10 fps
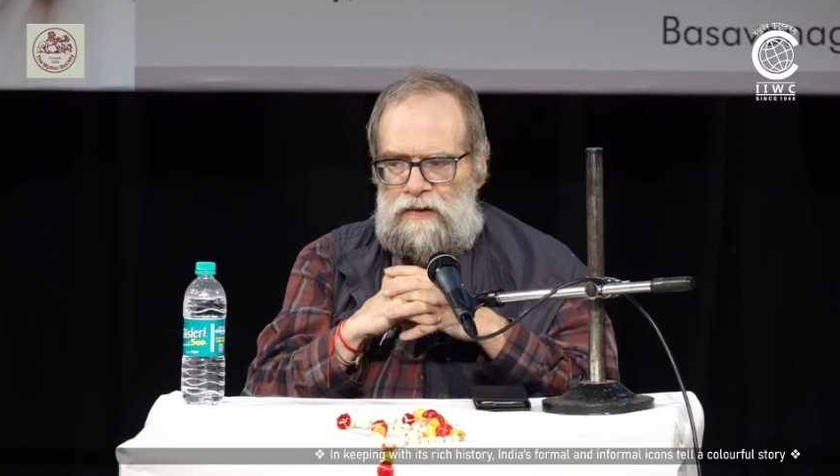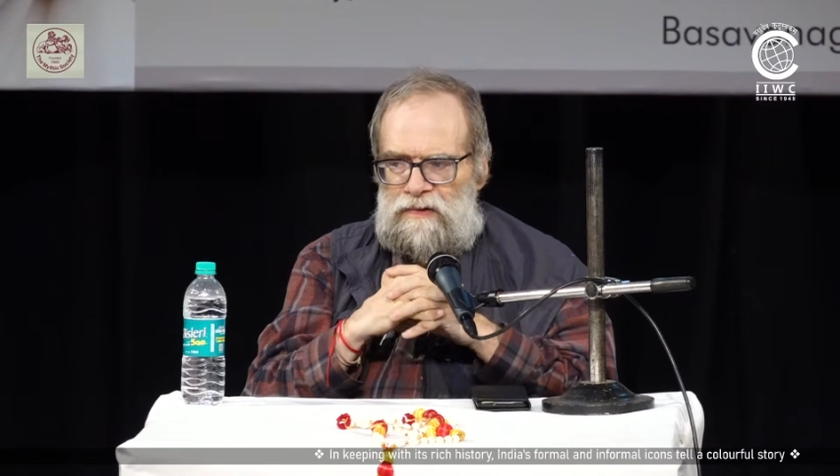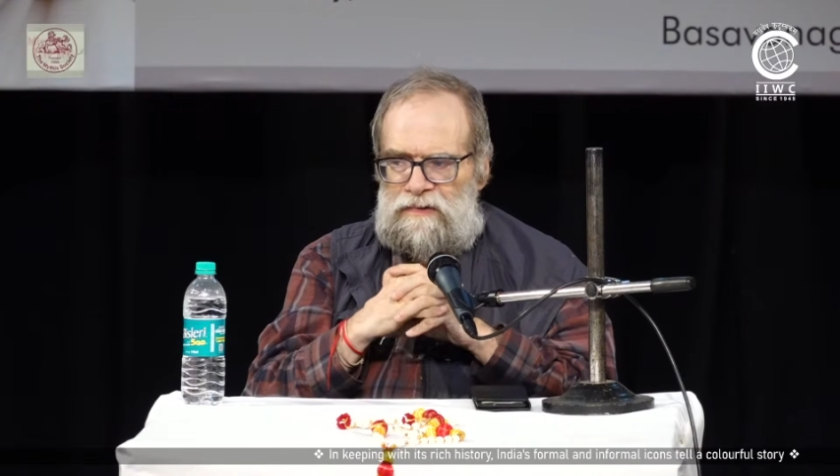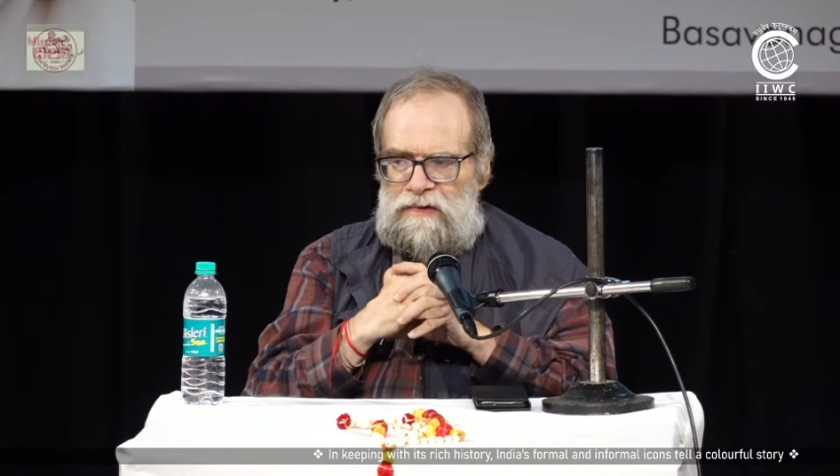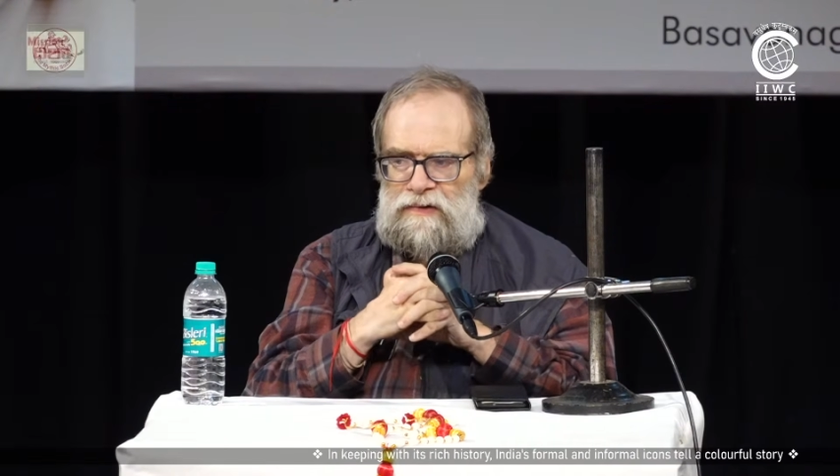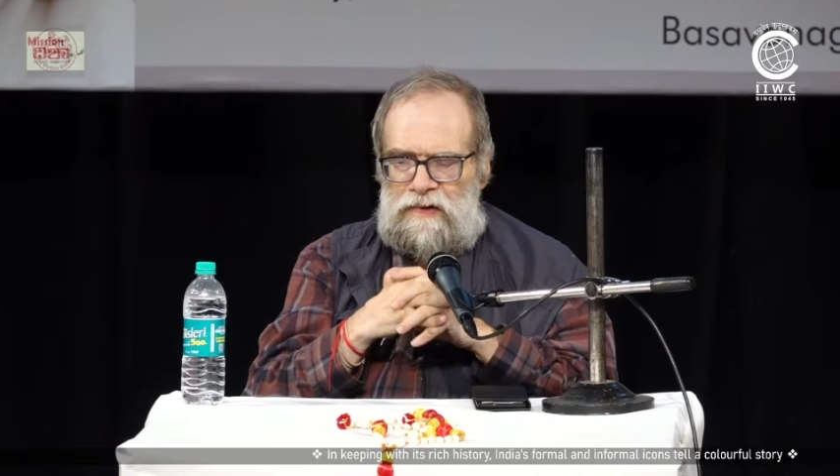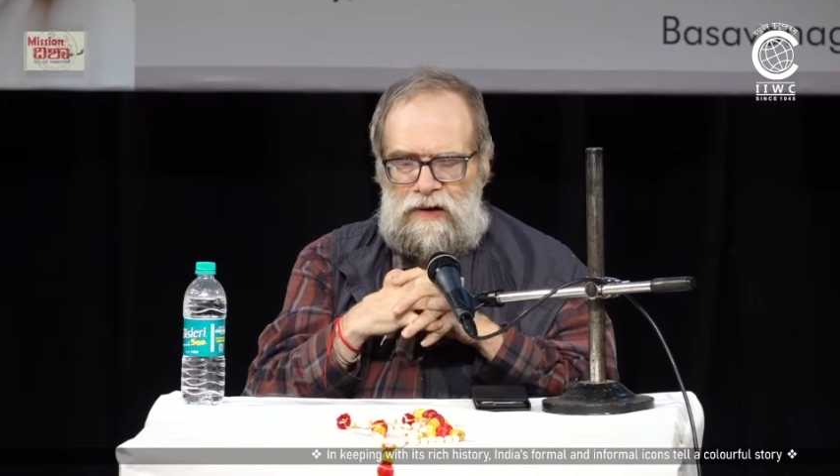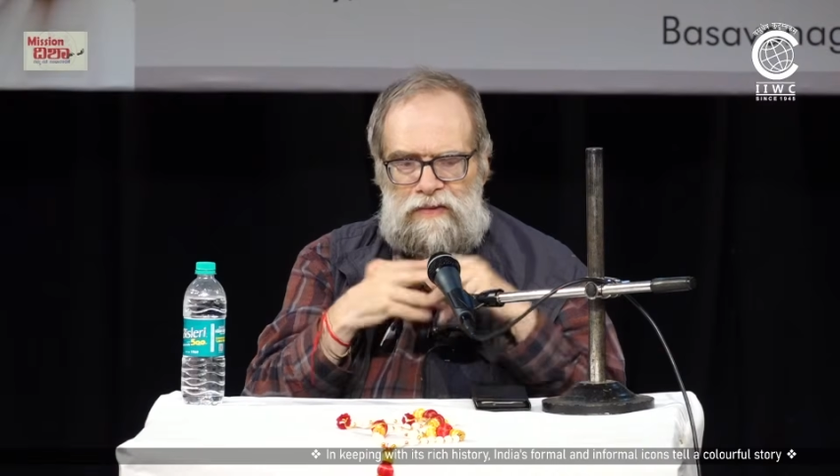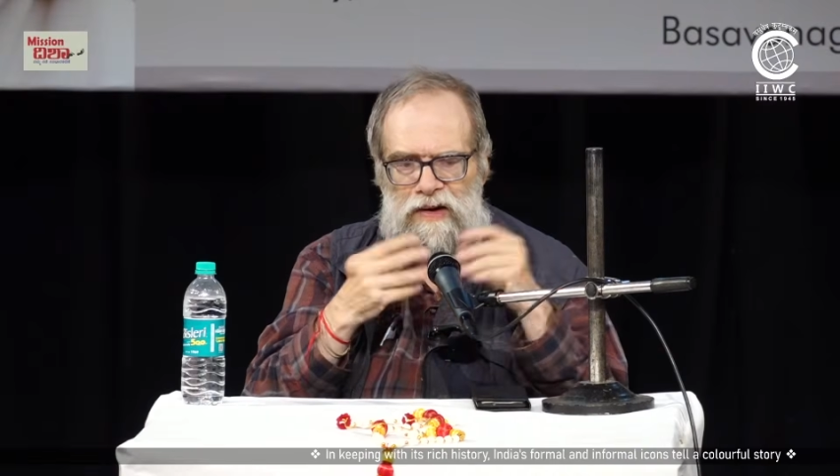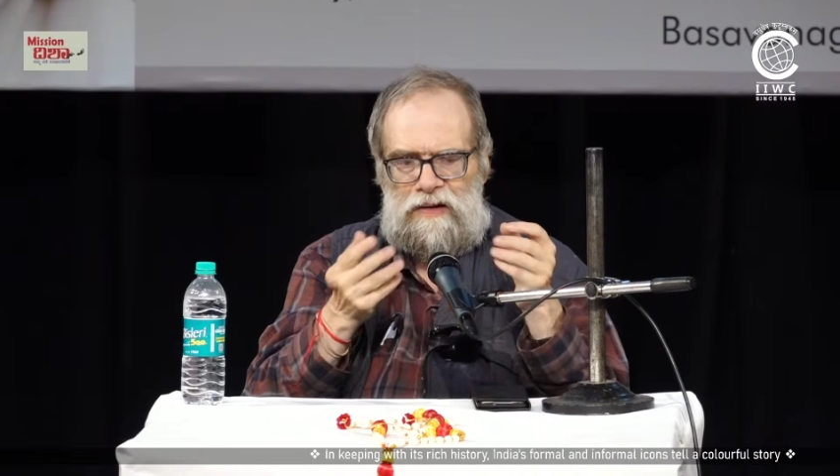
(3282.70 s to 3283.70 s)
You see, there
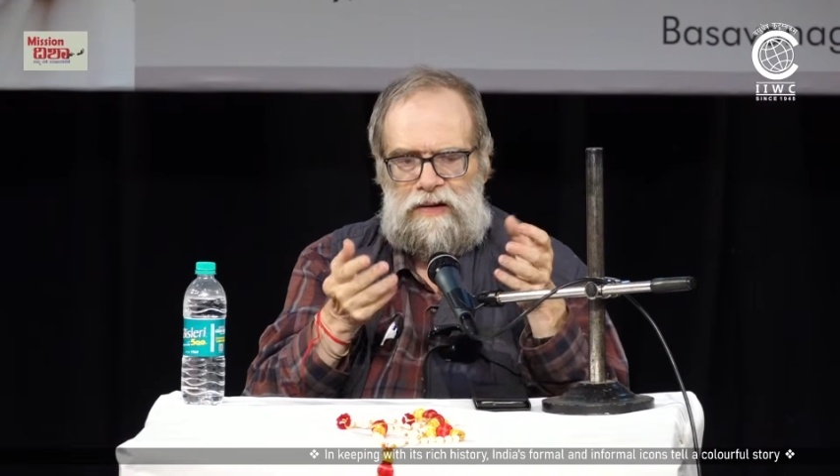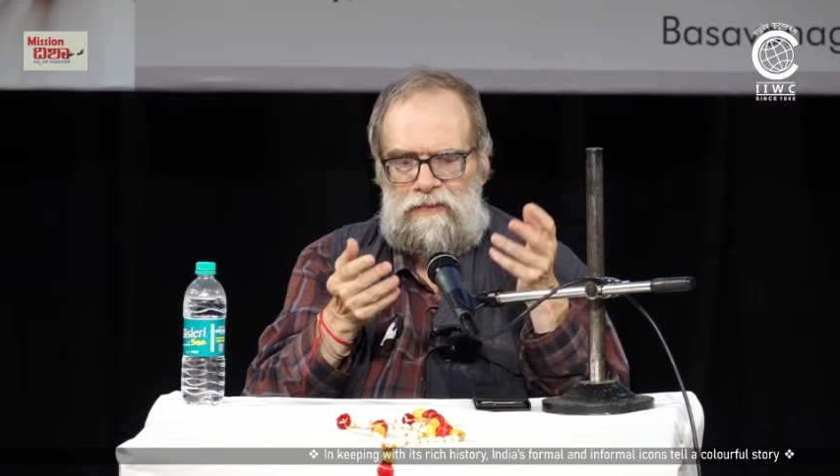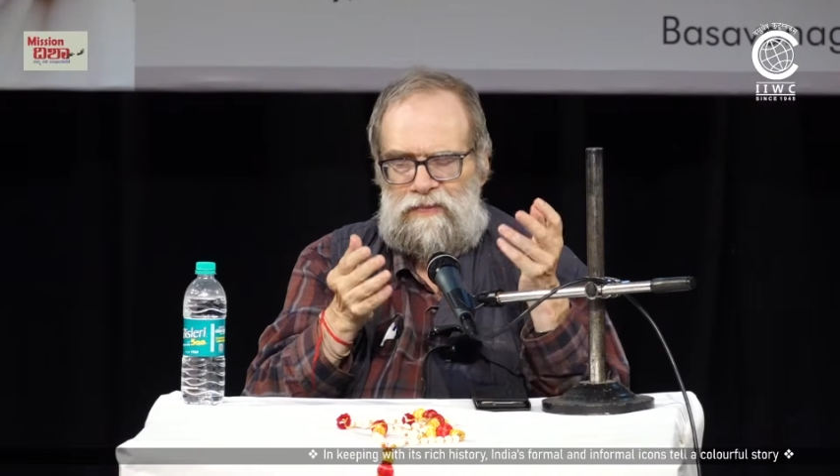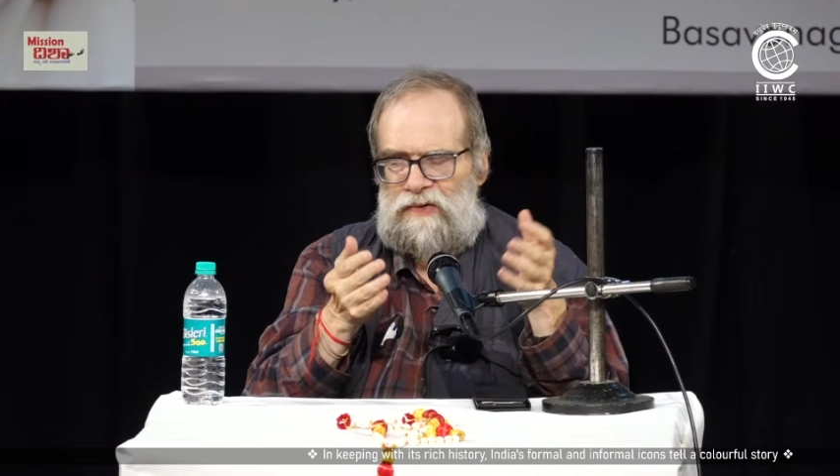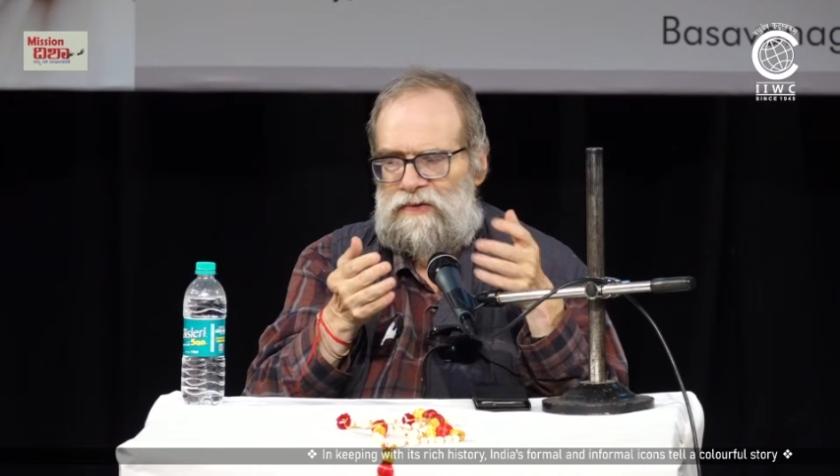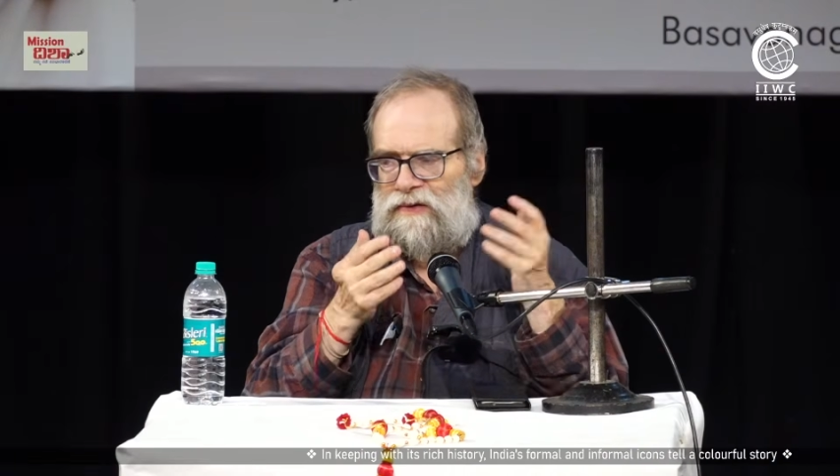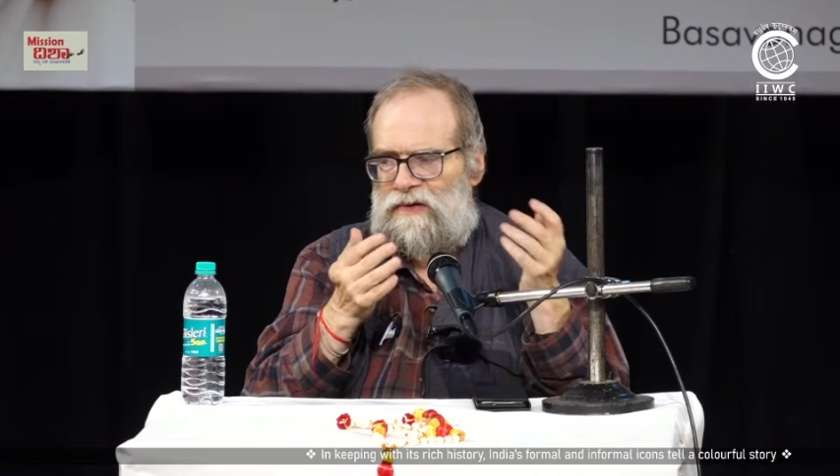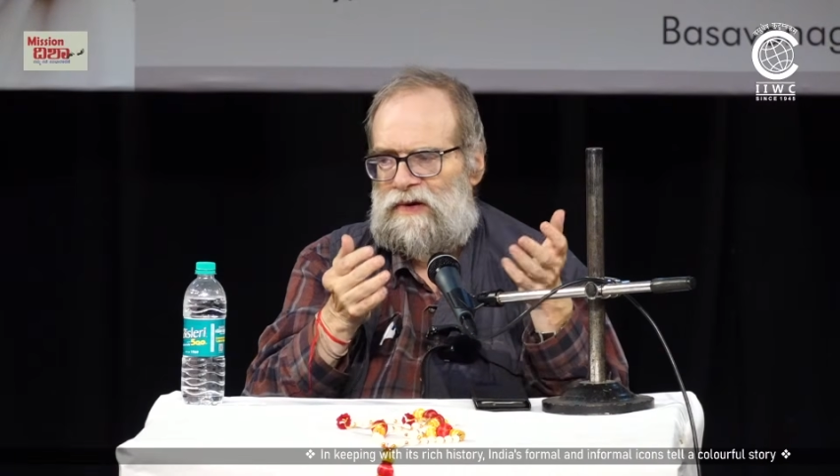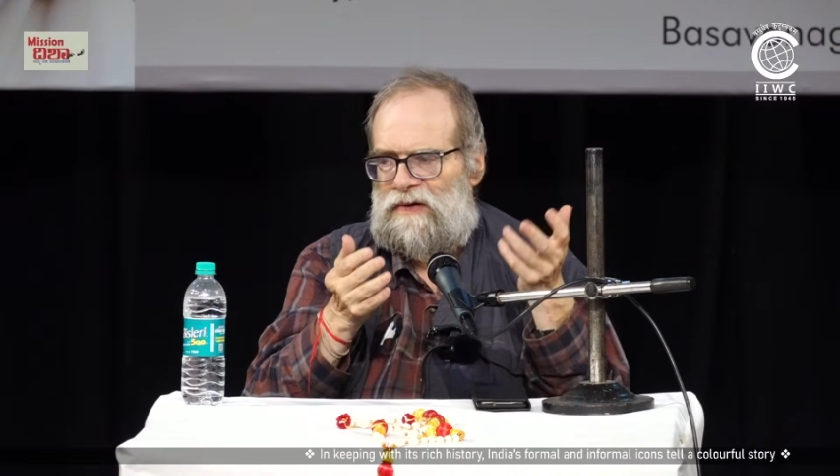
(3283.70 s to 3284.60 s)
are many important